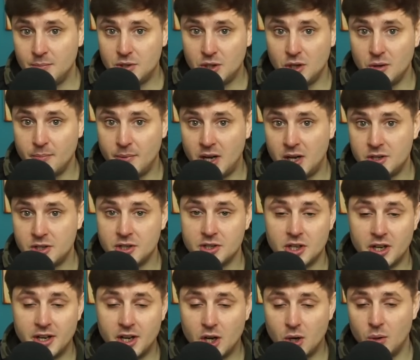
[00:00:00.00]
too much
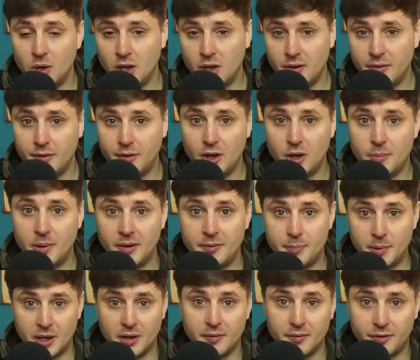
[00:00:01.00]
because I know a lot of them.
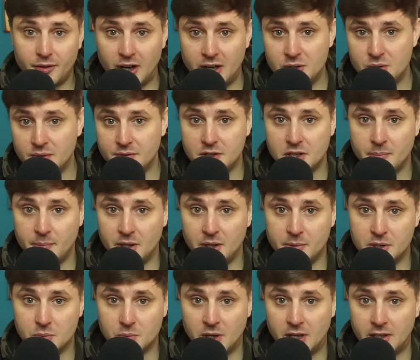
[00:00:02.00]
I've become friends with some of
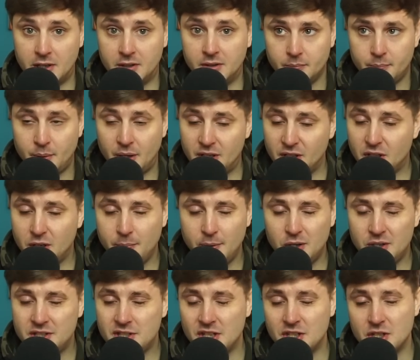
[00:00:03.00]
them as well, but the
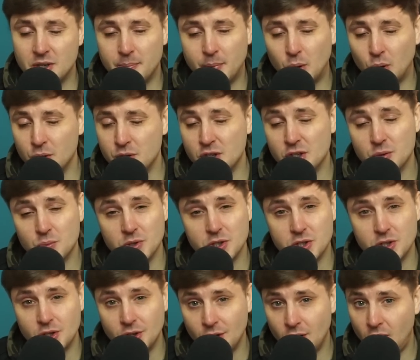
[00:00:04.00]
community support just
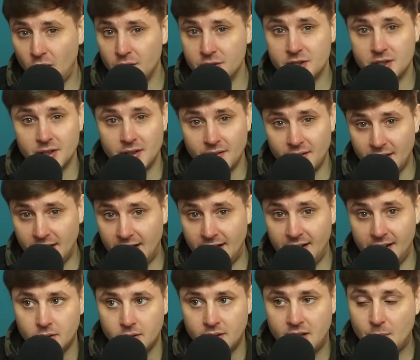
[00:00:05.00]
was not
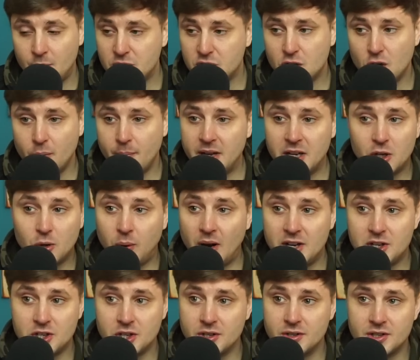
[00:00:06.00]
there. There were so many
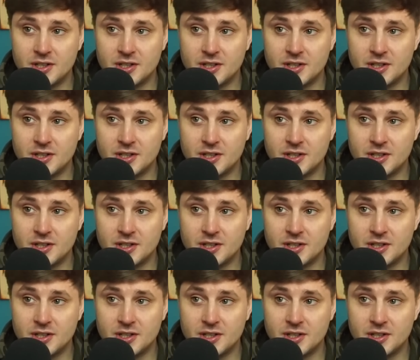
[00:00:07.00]
questions